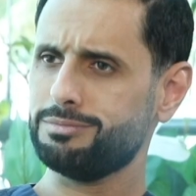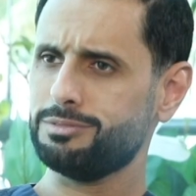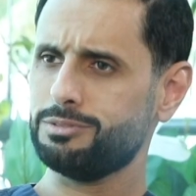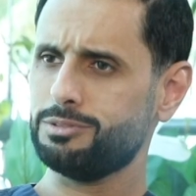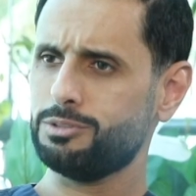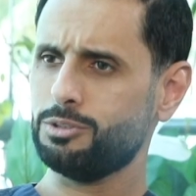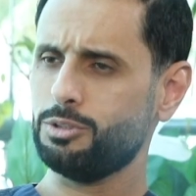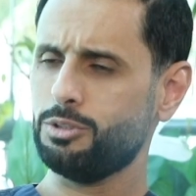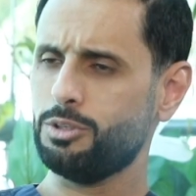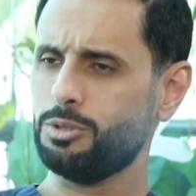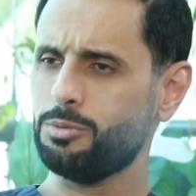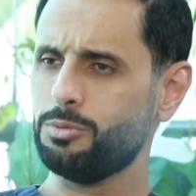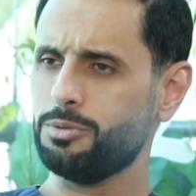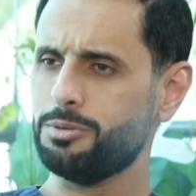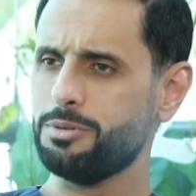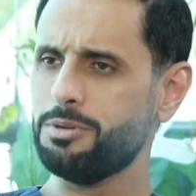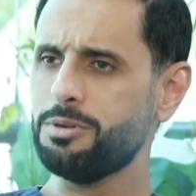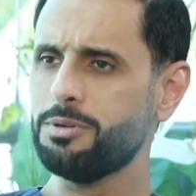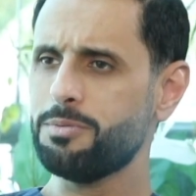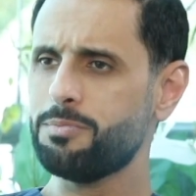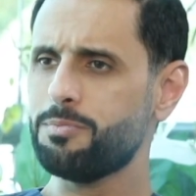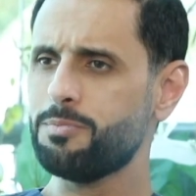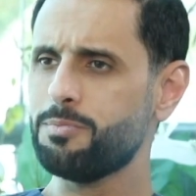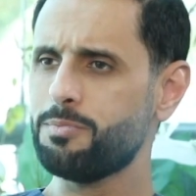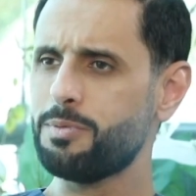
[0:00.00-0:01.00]
So, you know, when
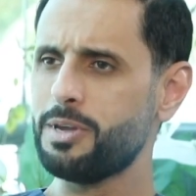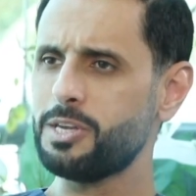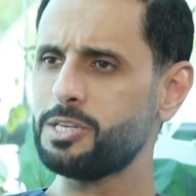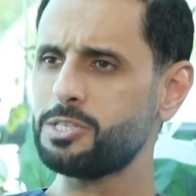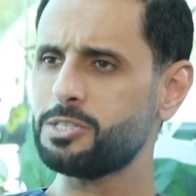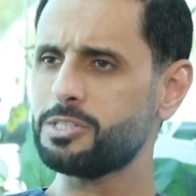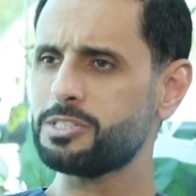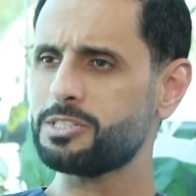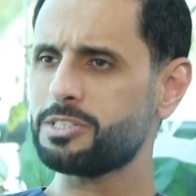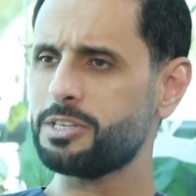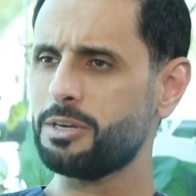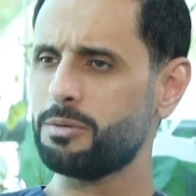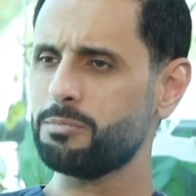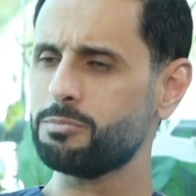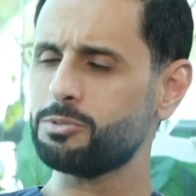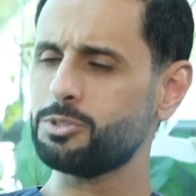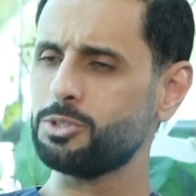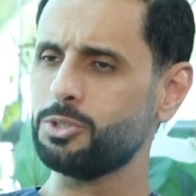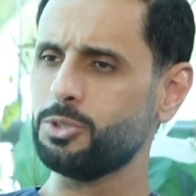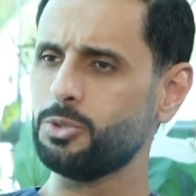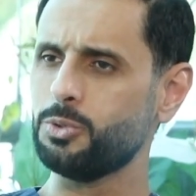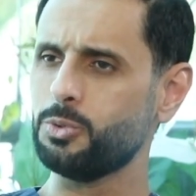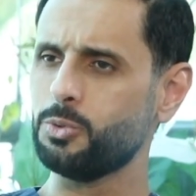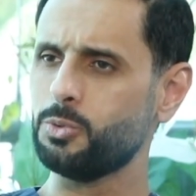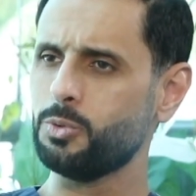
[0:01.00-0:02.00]
patients come to
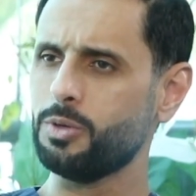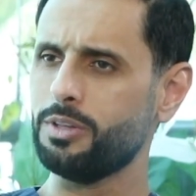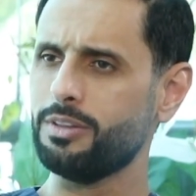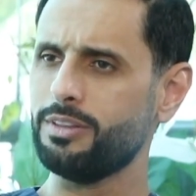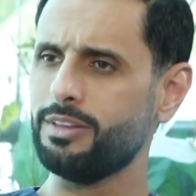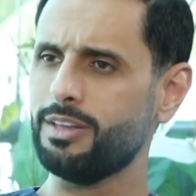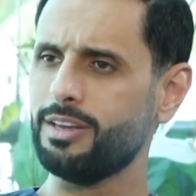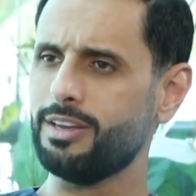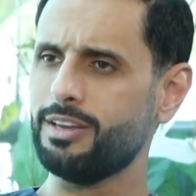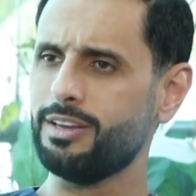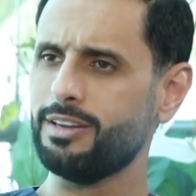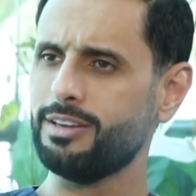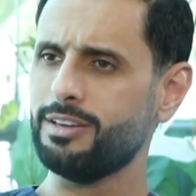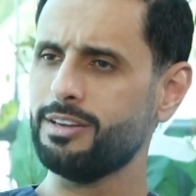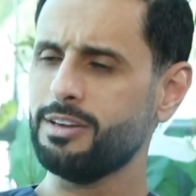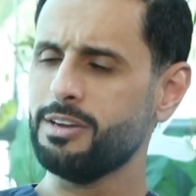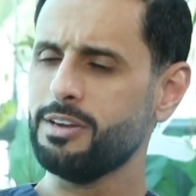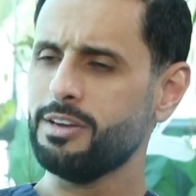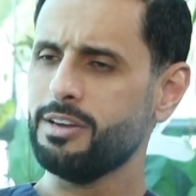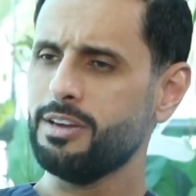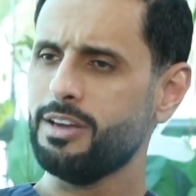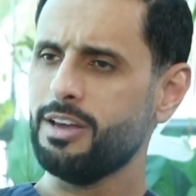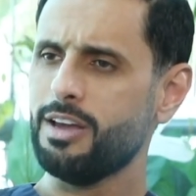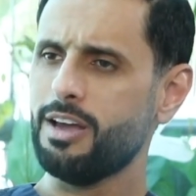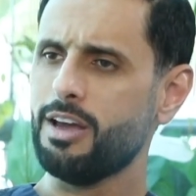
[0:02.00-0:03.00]
you and they
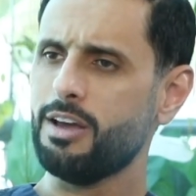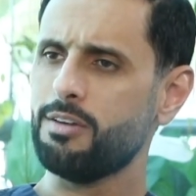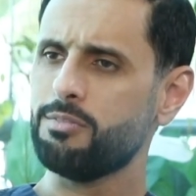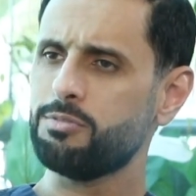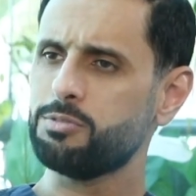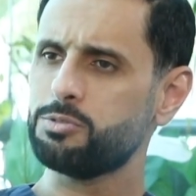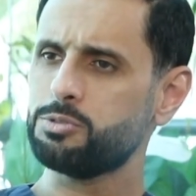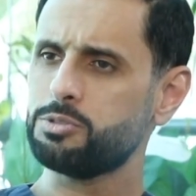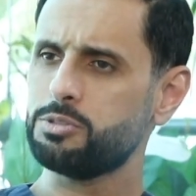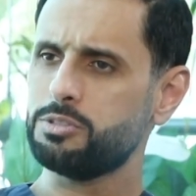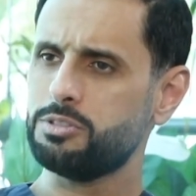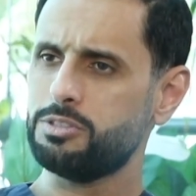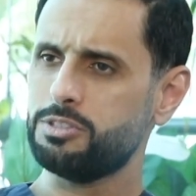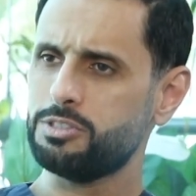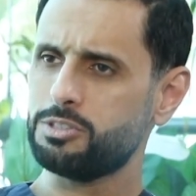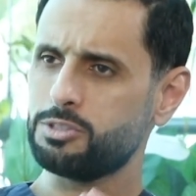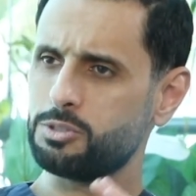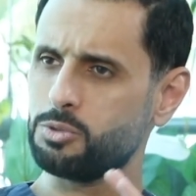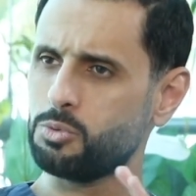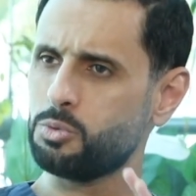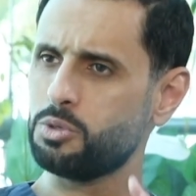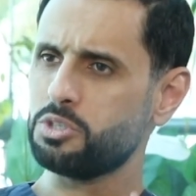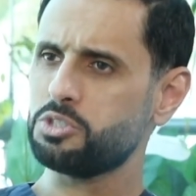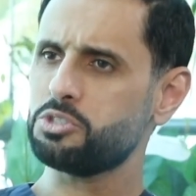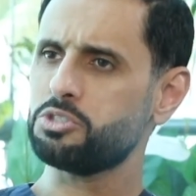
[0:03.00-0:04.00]
have this
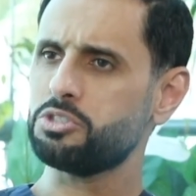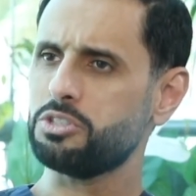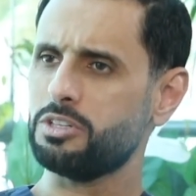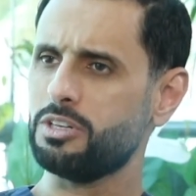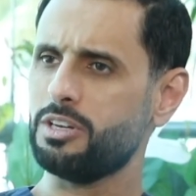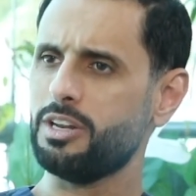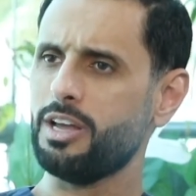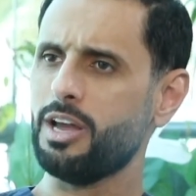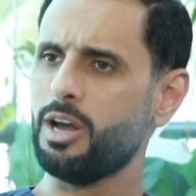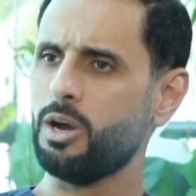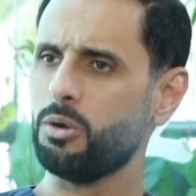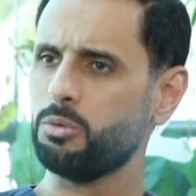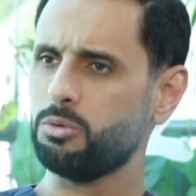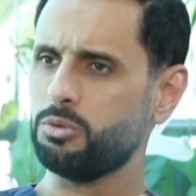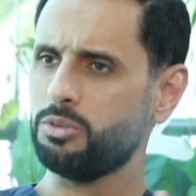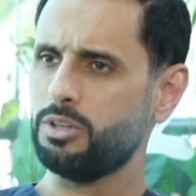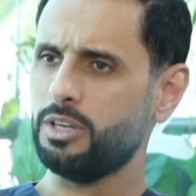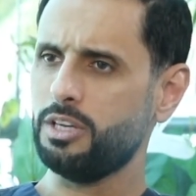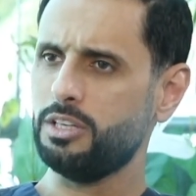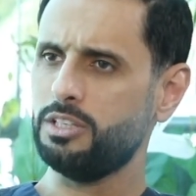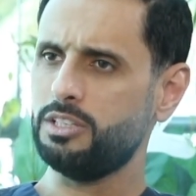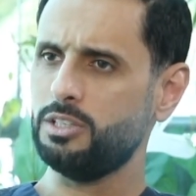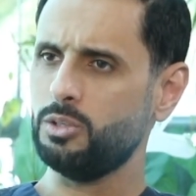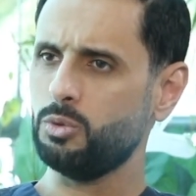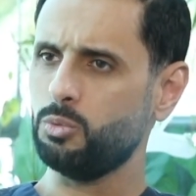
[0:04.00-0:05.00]
question, how do
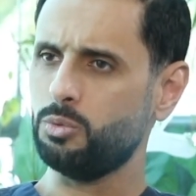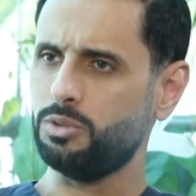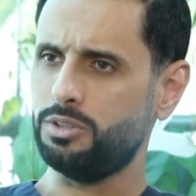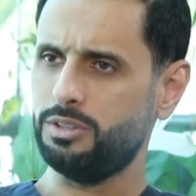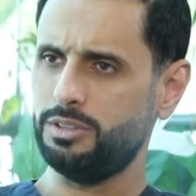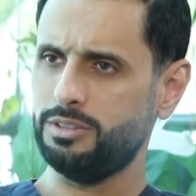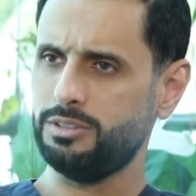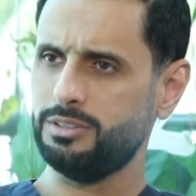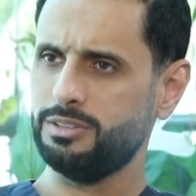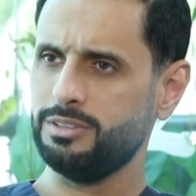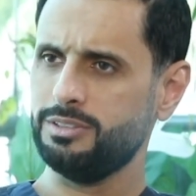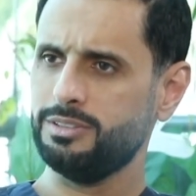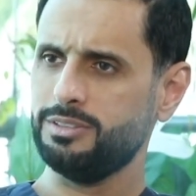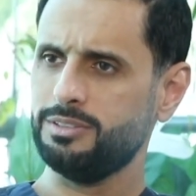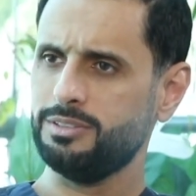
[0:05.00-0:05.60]
they deal with it?